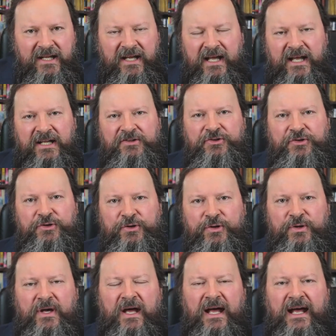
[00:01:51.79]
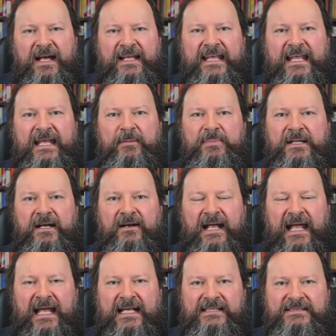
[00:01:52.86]
to keep their
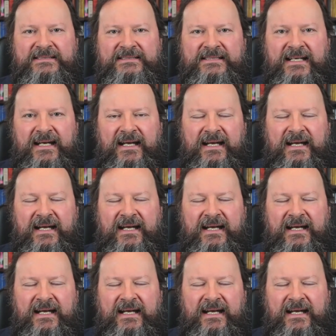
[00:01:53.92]
hands